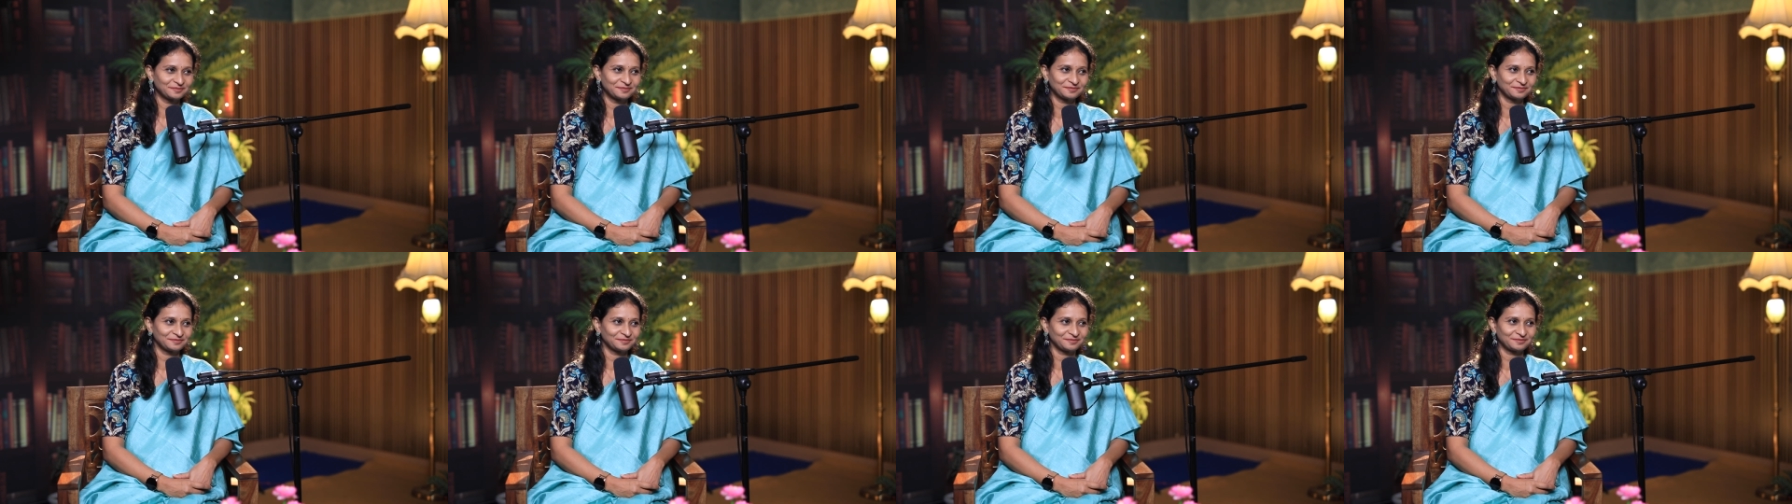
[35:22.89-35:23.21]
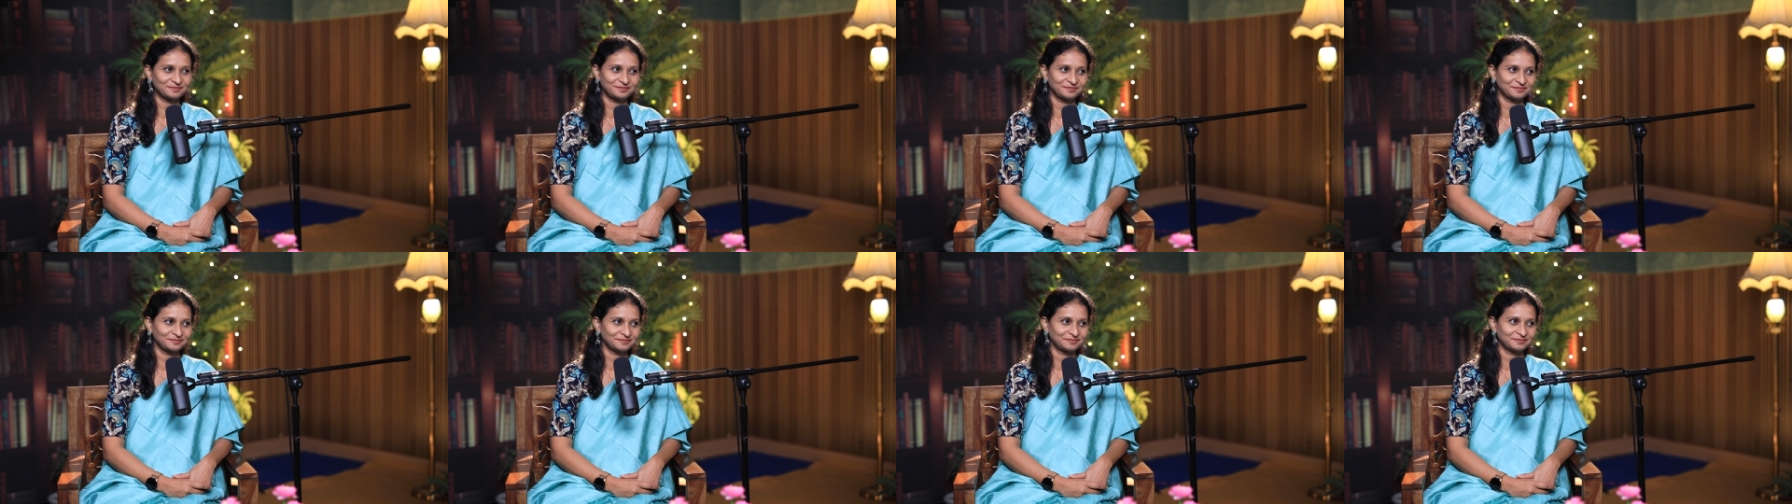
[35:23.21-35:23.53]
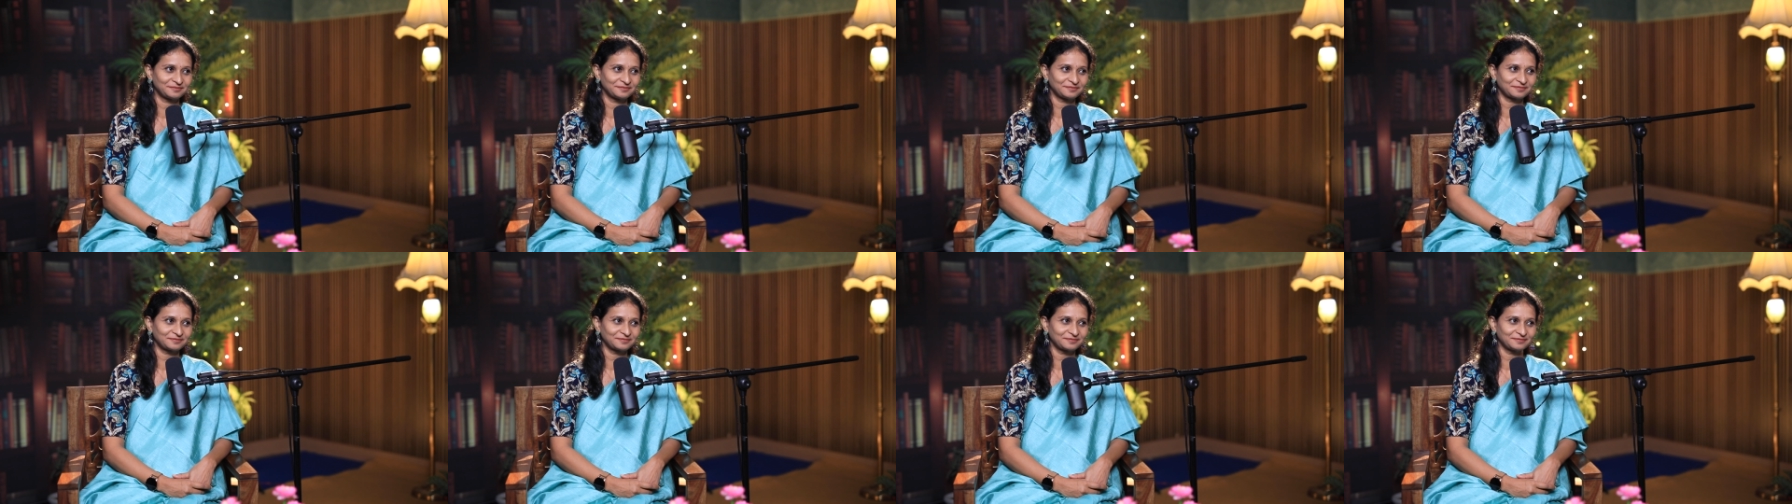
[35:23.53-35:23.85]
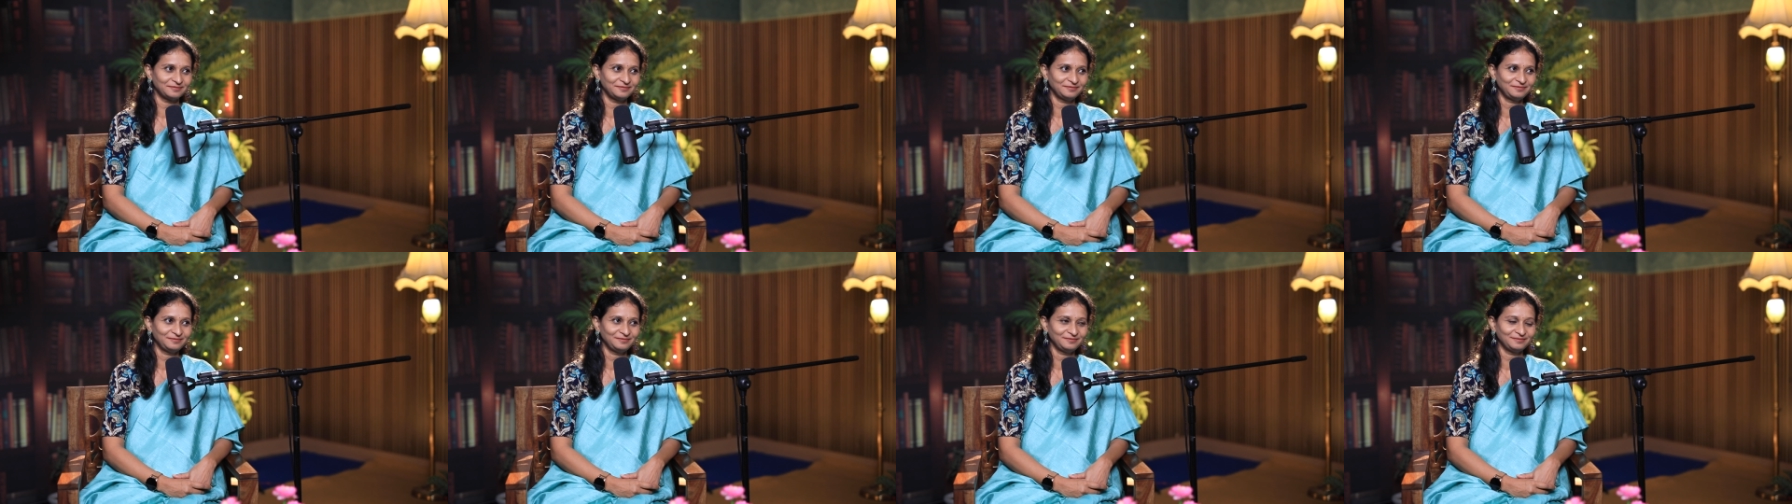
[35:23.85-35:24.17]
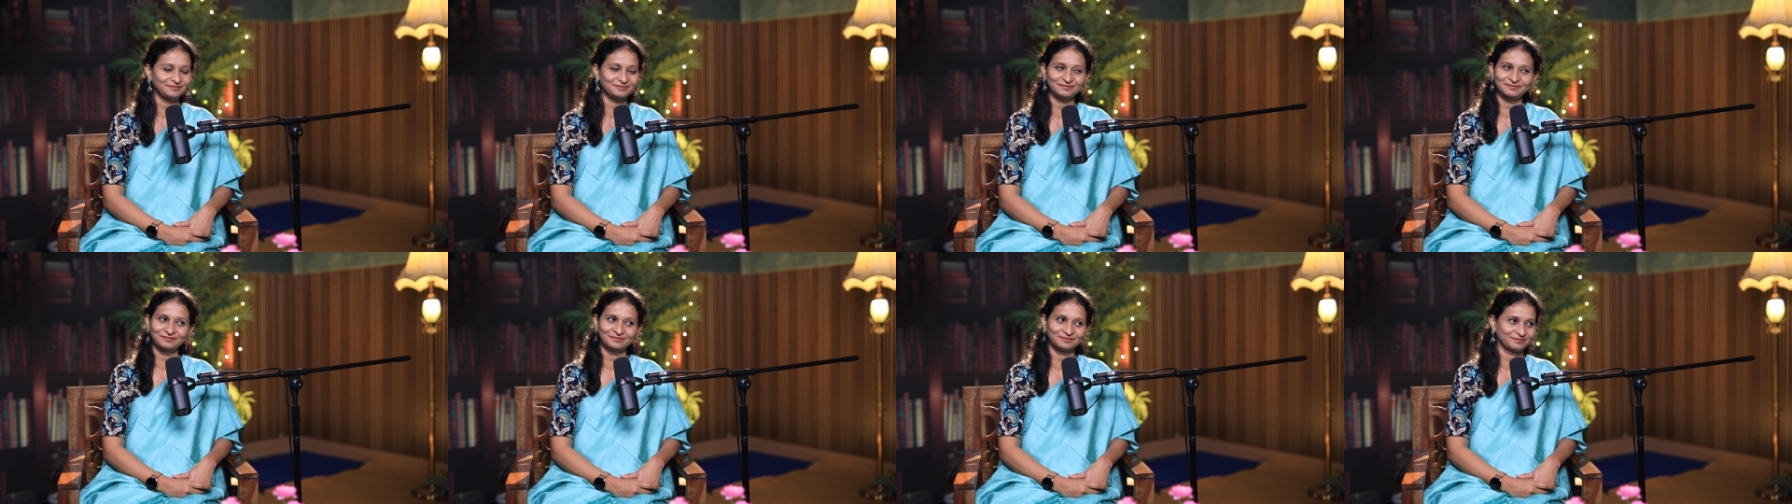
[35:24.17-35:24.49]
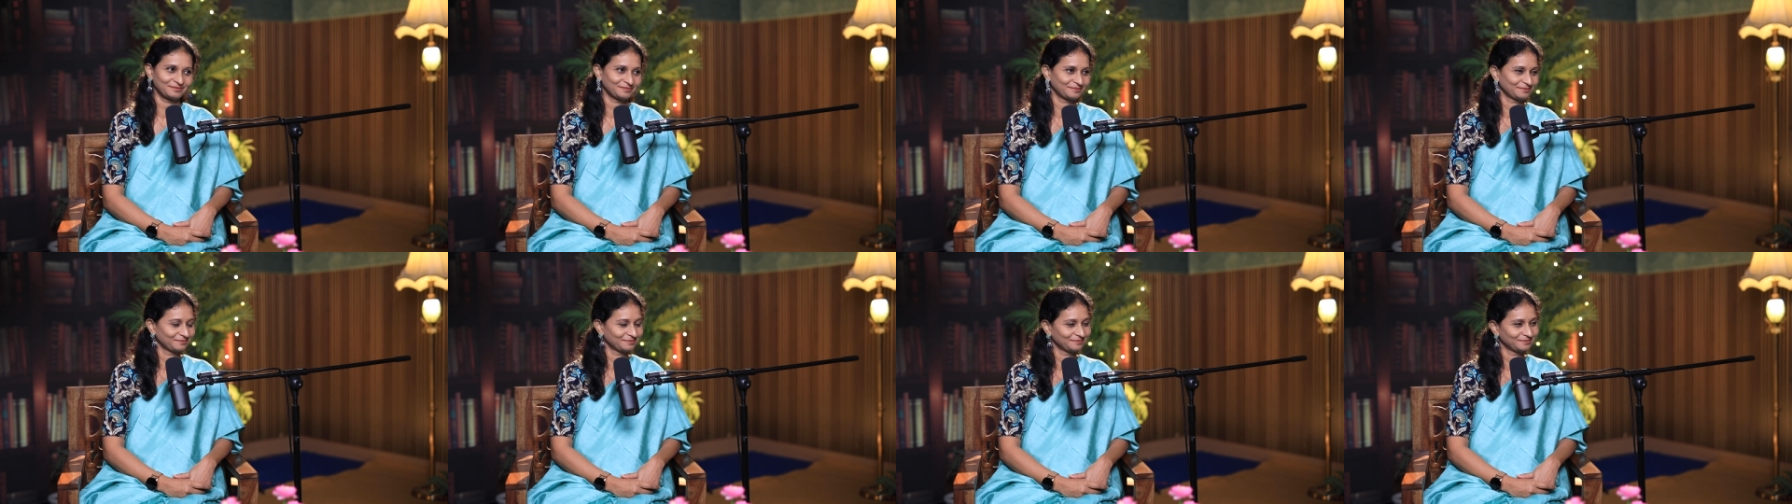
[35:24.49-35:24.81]
how they deal with the
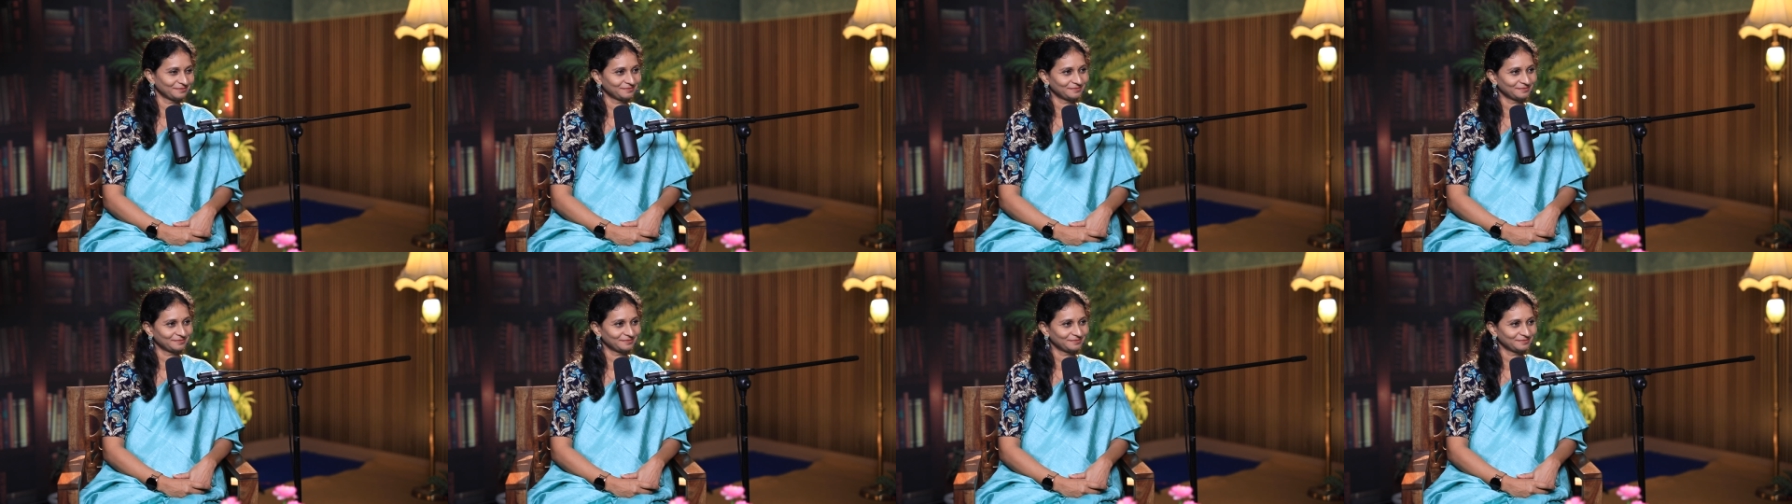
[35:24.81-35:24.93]
customer